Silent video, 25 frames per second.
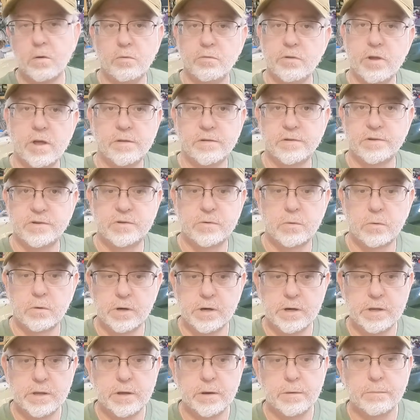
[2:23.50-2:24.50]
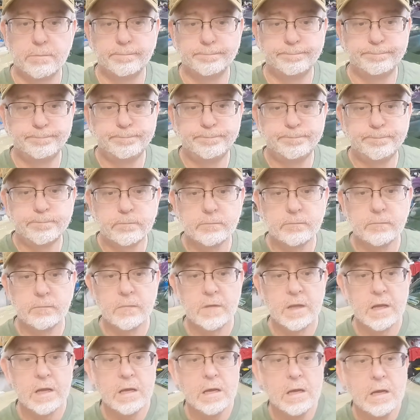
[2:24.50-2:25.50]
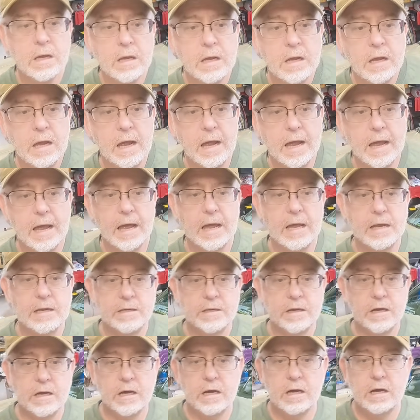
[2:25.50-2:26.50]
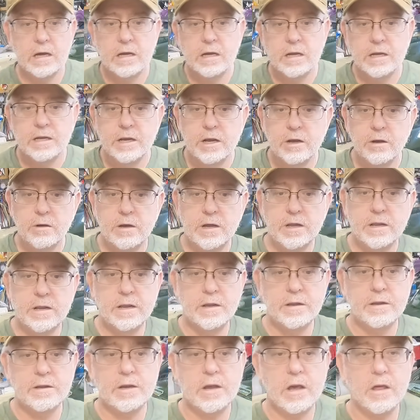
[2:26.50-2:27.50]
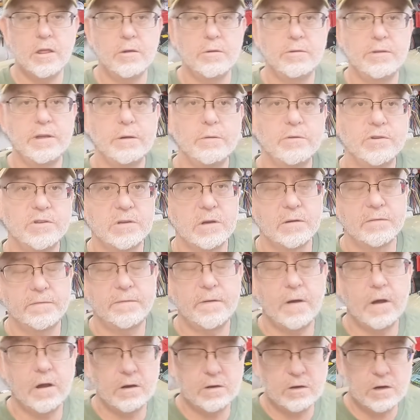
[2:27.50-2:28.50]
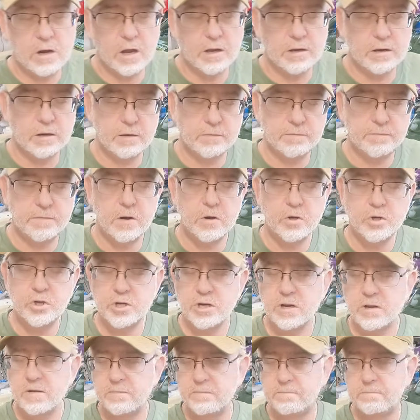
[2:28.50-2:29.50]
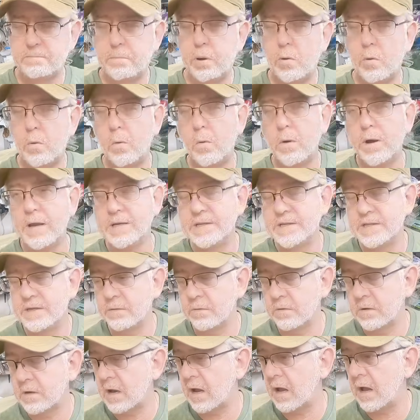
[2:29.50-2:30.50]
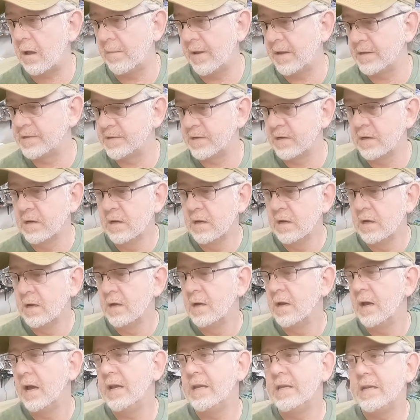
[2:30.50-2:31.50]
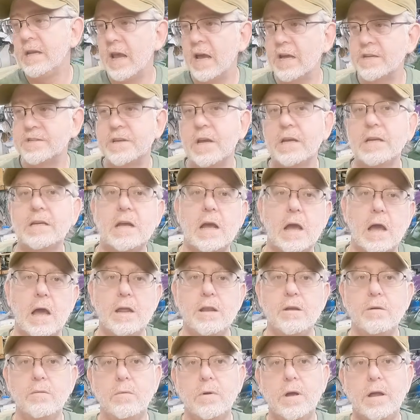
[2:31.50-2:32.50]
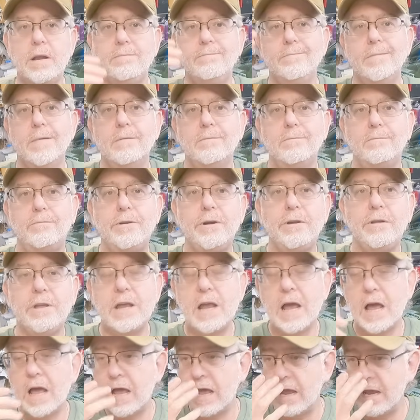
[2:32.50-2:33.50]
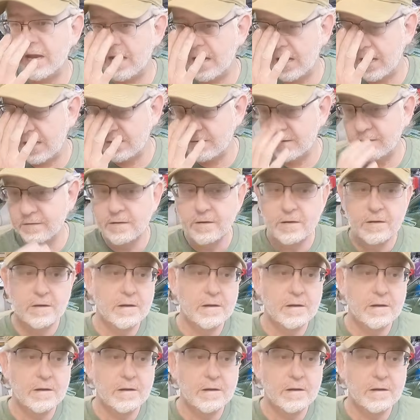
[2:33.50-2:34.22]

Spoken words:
whole nother story though. And and then the other thing was a kind of function of points. There were comments, and yes, I kind of went really high end,